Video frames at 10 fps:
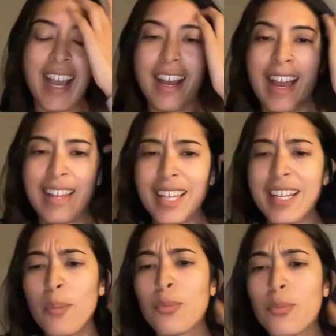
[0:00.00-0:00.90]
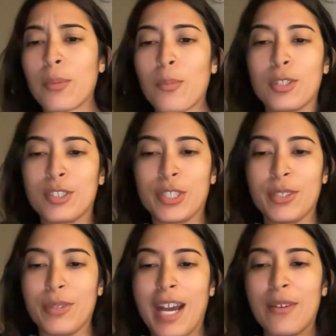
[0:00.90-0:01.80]
I like Upwork more
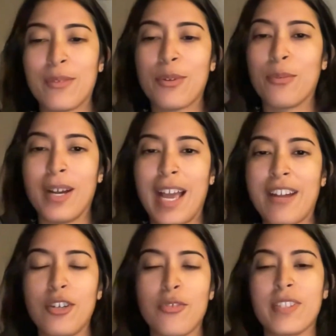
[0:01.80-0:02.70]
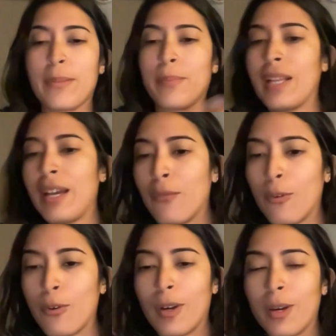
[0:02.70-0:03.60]
too. I don't know why. I don't know if it's the
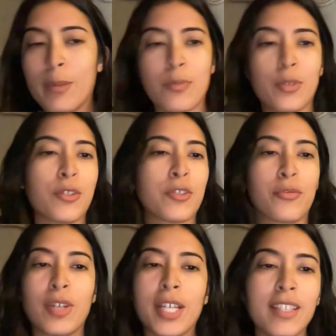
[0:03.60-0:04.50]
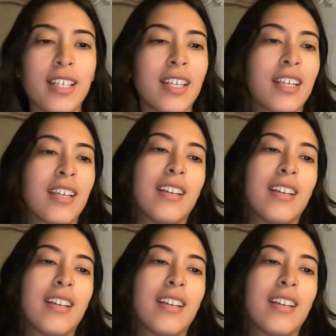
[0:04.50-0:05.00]
platform. It's more user friendly.